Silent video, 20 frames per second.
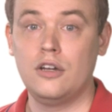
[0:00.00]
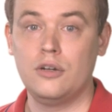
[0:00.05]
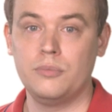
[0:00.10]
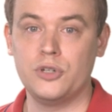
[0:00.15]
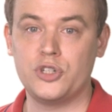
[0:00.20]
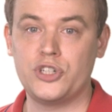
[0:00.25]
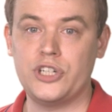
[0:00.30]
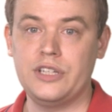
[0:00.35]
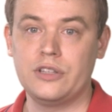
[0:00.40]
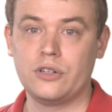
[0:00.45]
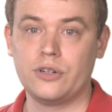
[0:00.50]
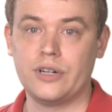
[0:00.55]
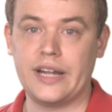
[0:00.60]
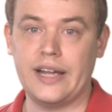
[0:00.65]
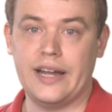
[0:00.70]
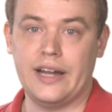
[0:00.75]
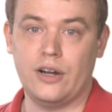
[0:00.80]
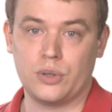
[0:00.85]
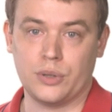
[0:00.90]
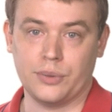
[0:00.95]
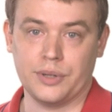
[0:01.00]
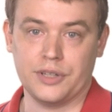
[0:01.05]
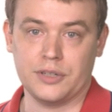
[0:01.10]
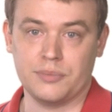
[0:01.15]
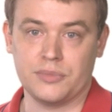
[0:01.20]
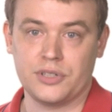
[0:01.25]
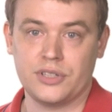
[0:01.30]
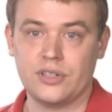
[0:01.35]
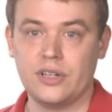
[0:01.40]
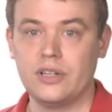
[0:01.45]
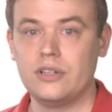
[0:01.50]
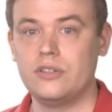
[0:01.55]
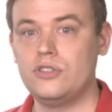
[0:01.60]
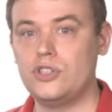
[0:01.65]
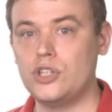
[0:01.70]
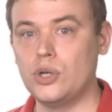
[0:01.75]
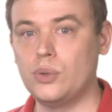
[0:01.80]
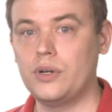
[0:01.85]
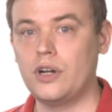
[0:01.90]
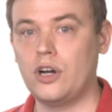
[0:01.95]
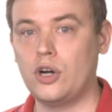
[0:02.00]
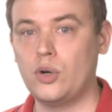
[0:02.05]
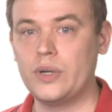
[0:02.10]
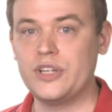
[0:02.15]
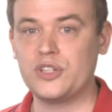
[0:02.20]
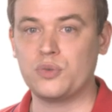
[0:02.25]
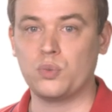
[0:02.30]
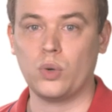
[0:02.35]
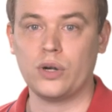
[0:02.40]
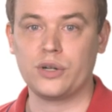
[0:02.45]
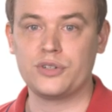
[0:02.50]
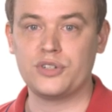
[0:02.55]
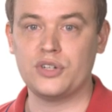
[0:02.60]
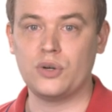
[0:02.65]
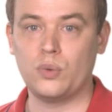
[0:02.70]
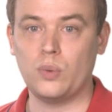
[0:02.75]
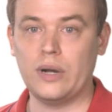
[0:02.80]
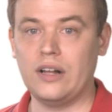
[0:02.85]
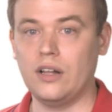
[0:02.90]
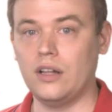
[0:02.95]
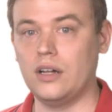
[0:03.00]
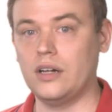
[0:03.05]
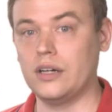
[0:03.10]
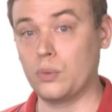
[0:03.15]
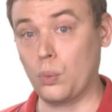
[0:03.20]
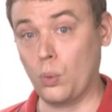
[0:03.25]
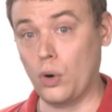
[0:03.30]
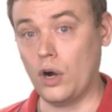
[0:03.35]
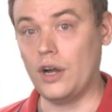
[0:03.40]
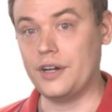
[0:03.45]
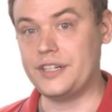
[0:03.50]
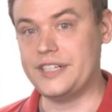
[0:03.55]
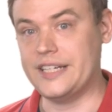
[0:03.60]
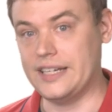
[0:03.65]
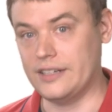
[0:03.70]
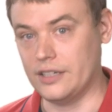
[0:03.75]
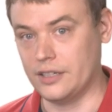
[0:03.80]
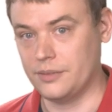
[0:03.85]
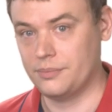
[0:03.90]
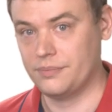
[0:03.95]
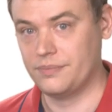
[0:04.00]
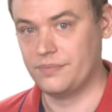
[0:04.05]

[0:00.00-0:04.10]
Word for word: machine learning algorithms don't always work so well on raw data.